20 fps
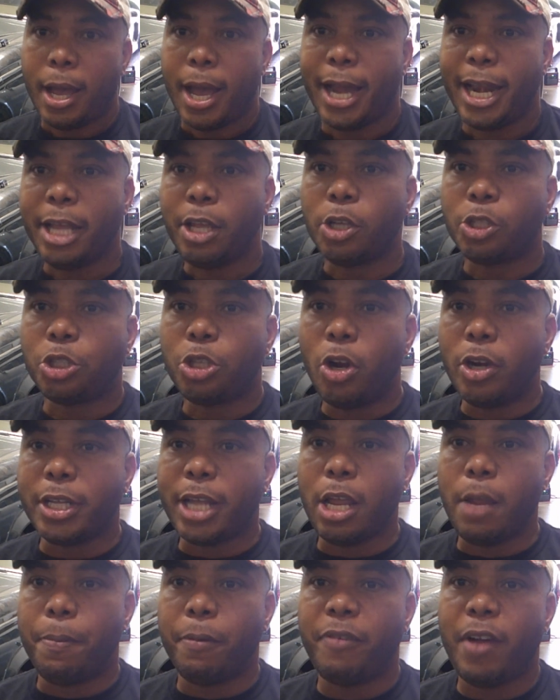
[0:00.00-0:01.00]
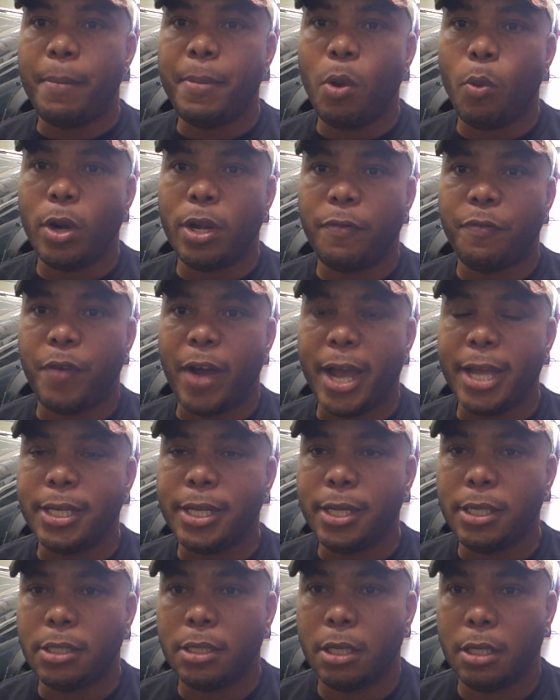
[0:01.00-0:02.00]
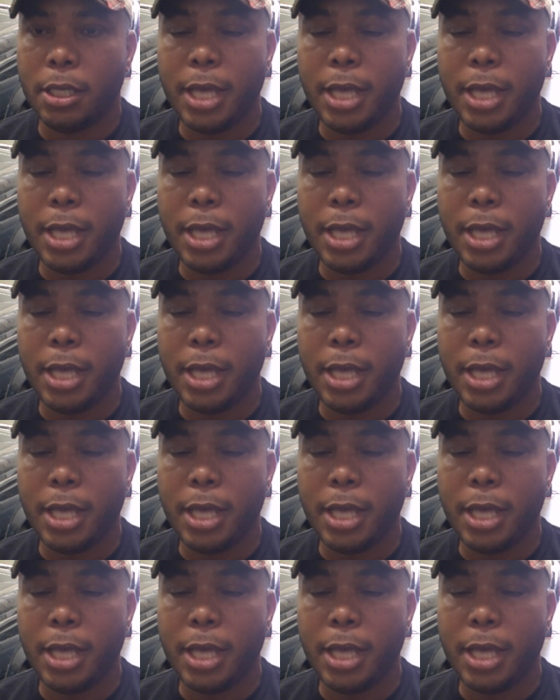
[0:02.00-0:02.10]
I like your shirt. Can you provide me where to find it?